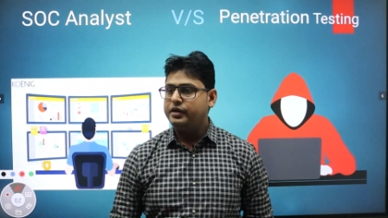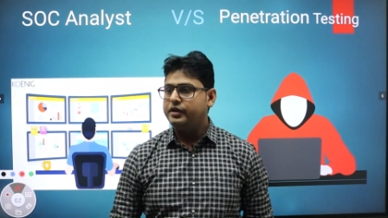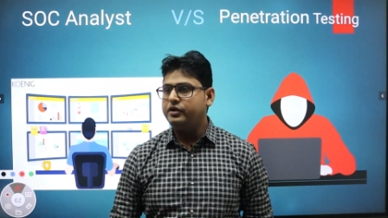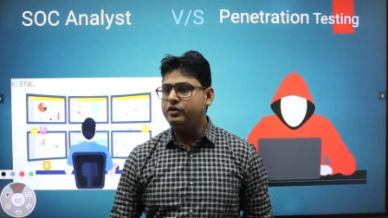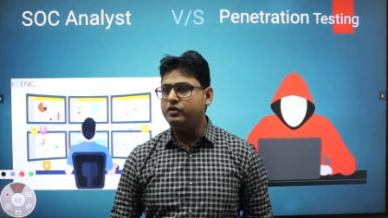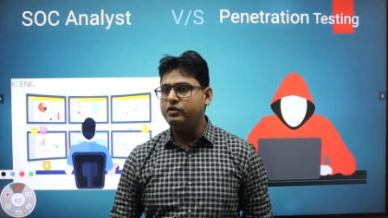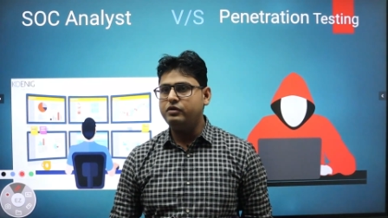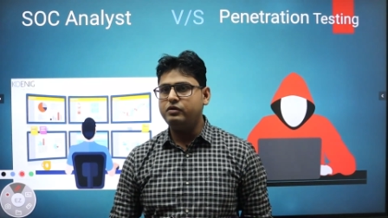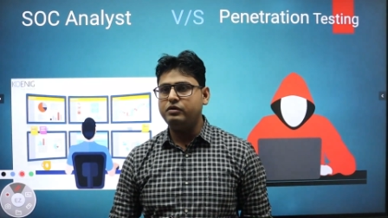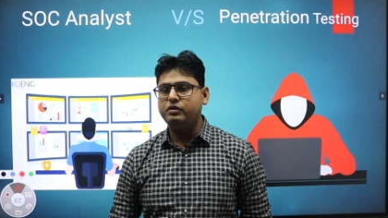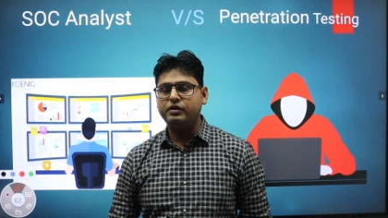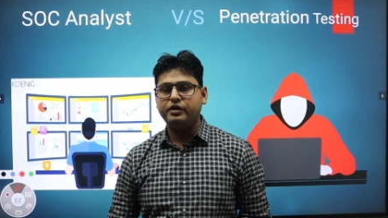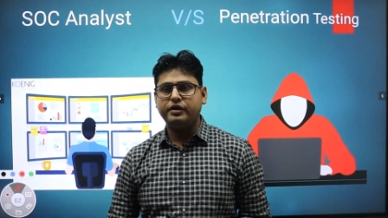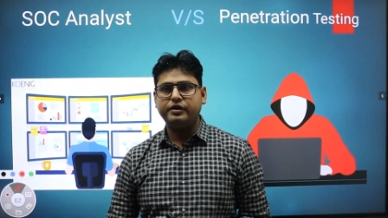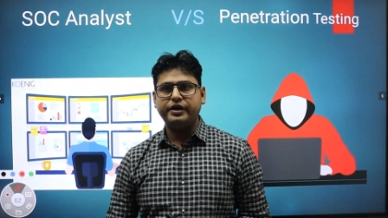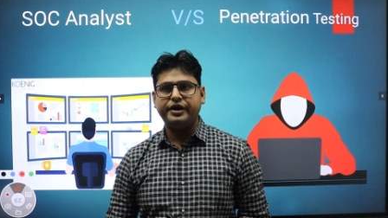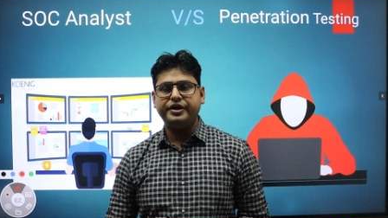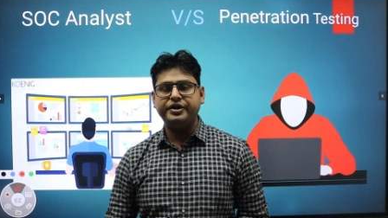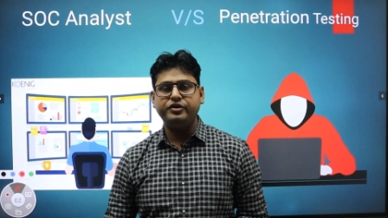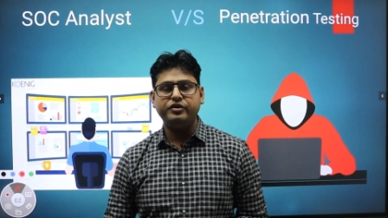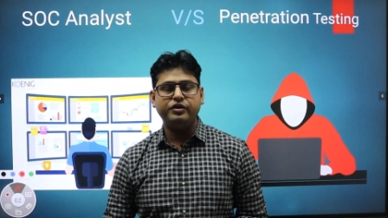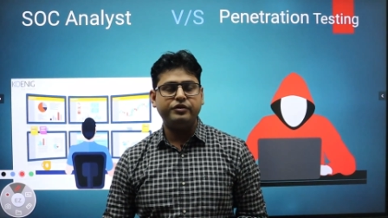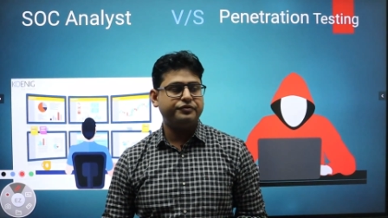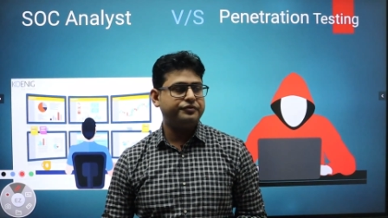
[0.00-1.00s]
you know,
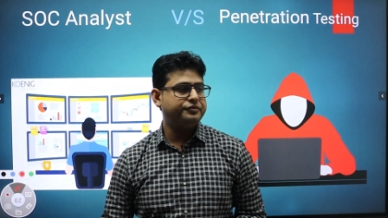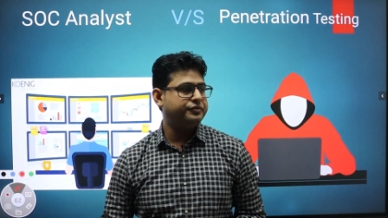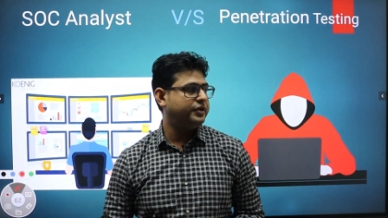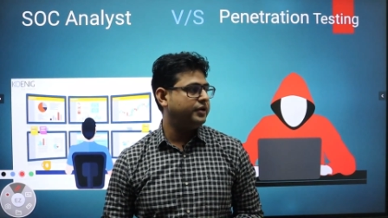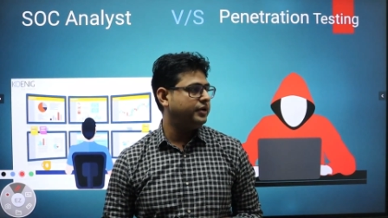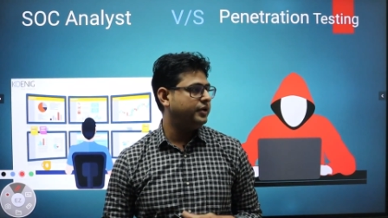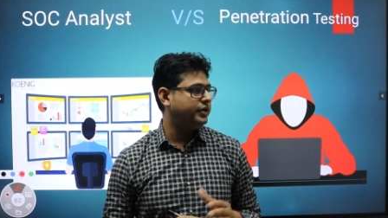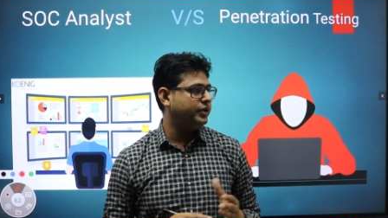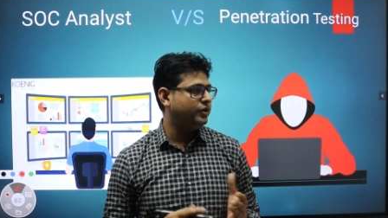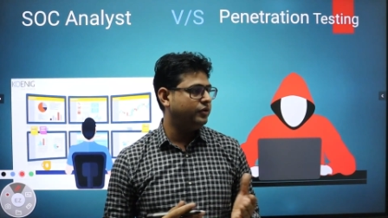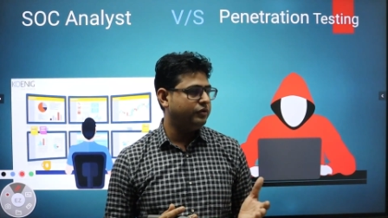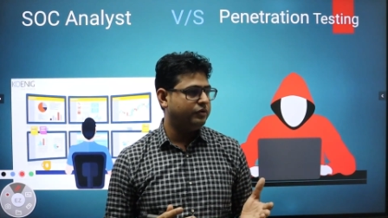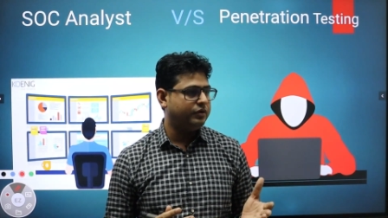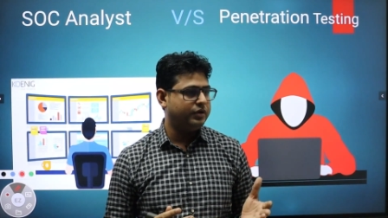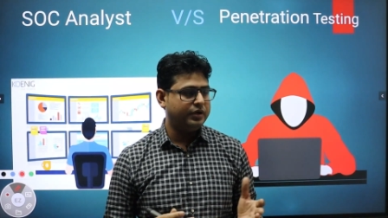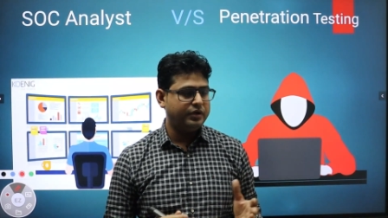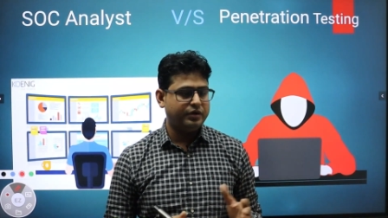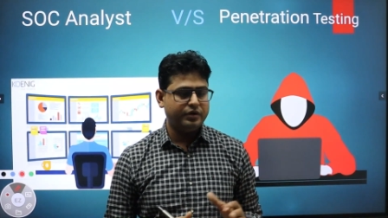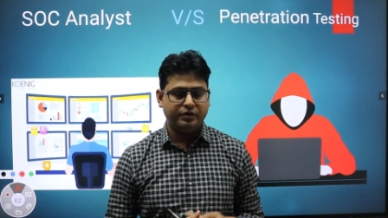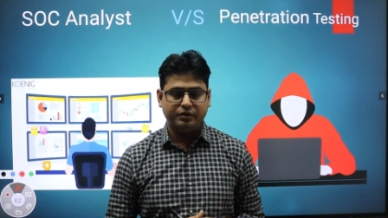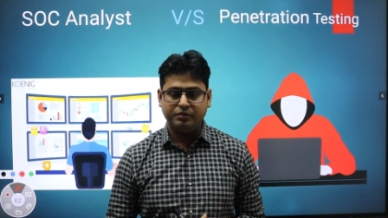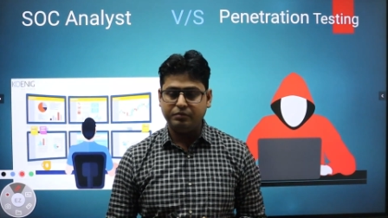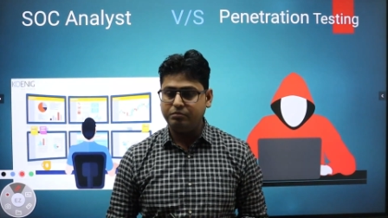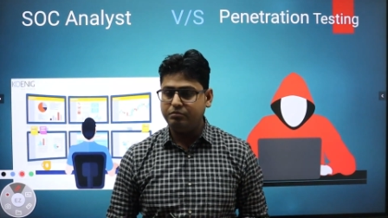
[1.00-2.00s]
kind of, uh, you know,
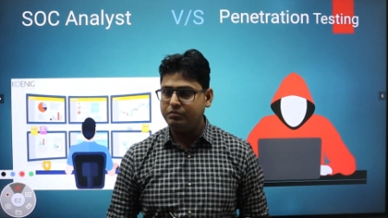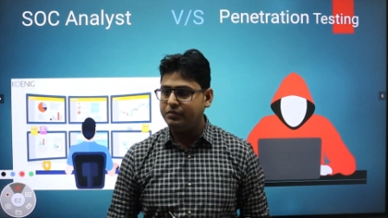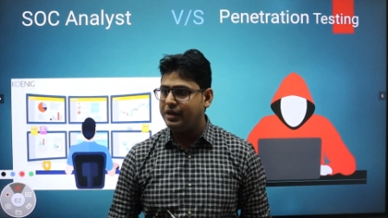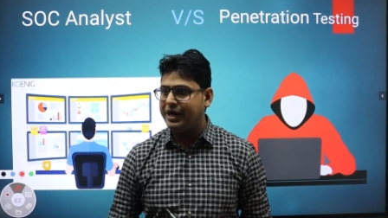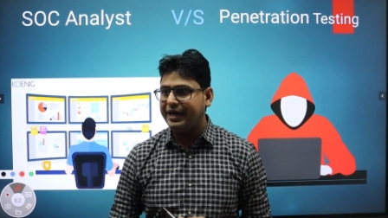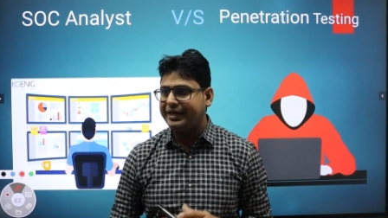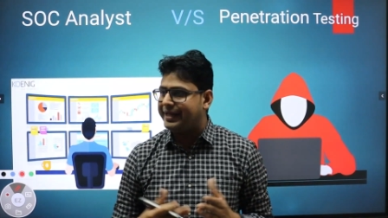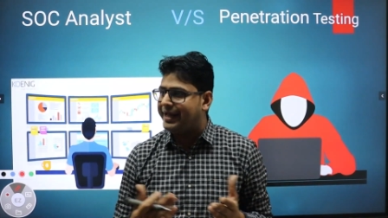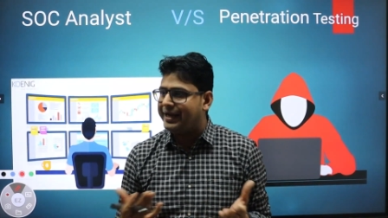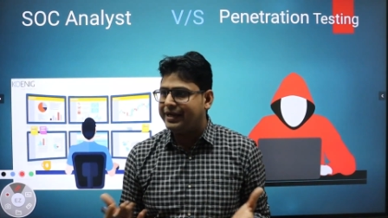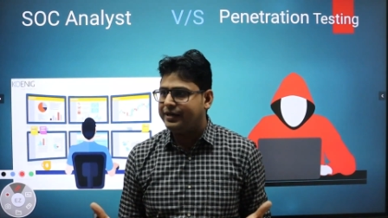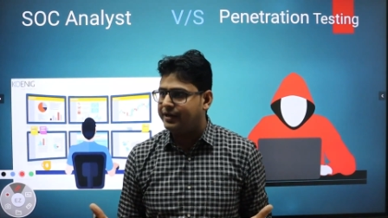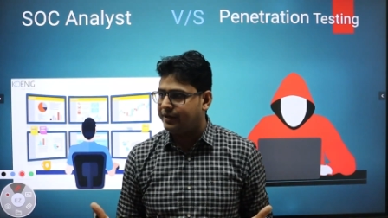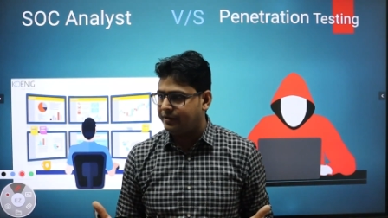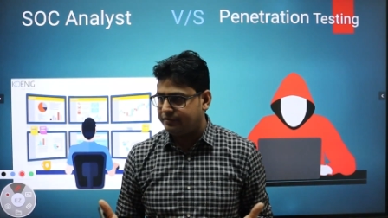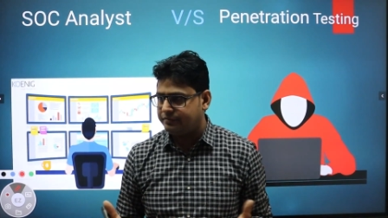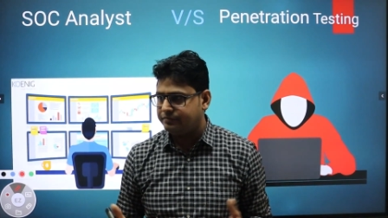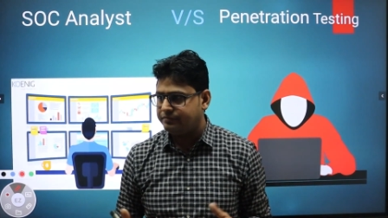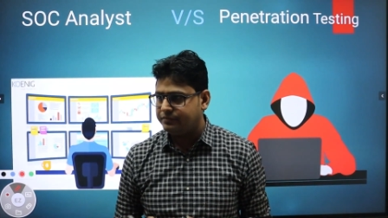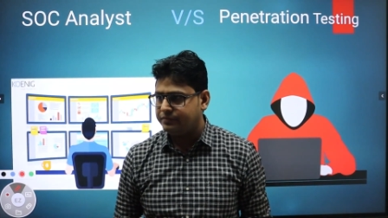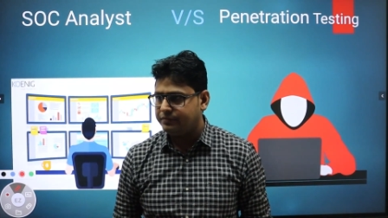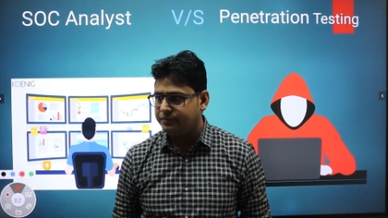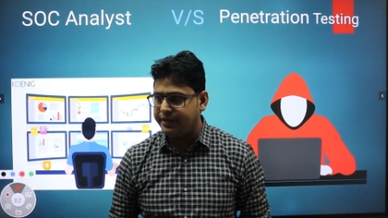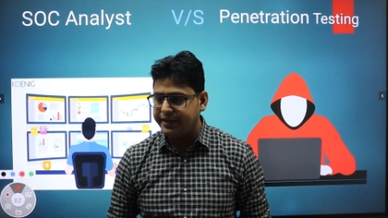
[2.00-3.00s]
uh, attacker,
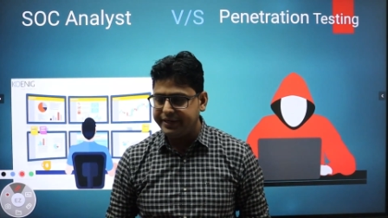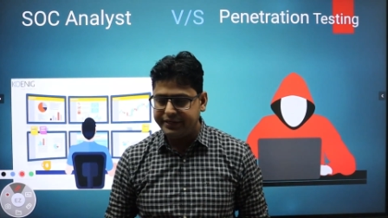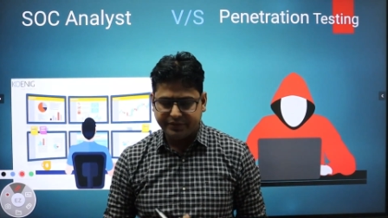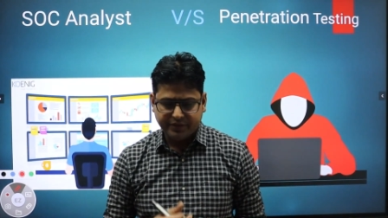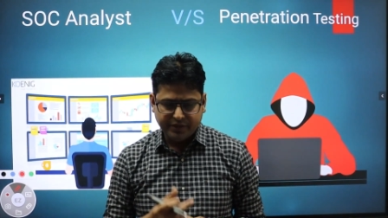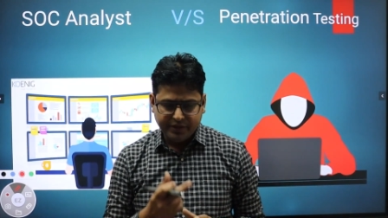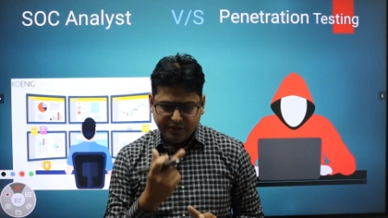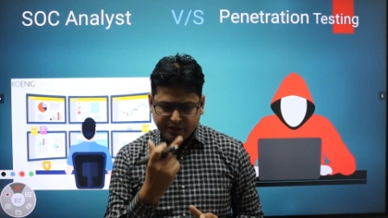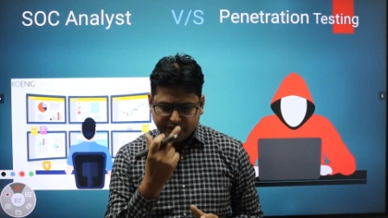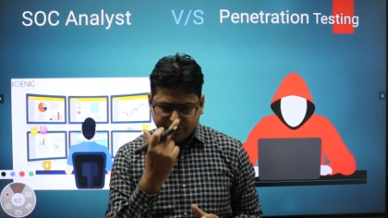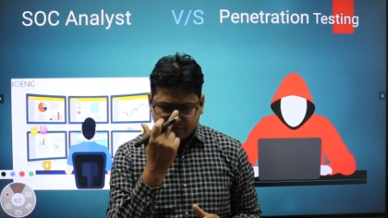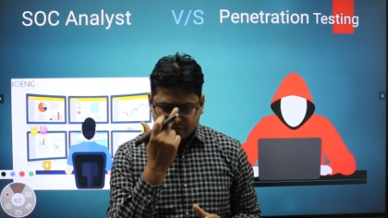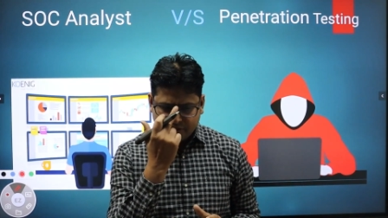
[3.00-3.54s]
right?